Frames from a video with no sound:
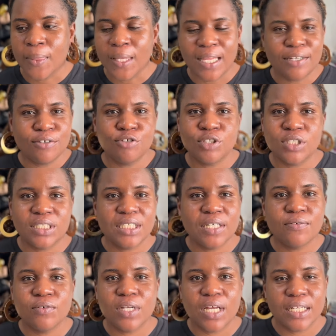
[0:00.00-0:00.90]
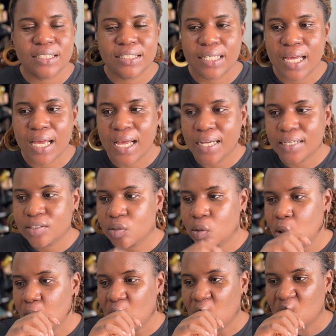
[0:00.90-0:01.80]
you know, the devil attacks
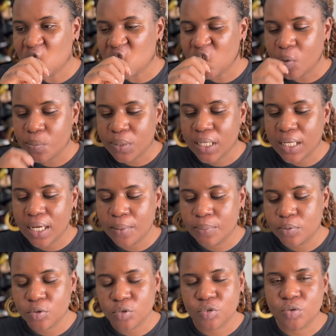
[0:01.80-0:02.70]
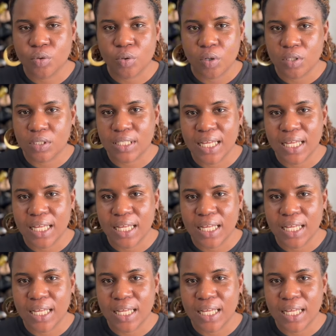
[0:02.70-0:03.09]
or something happens to us.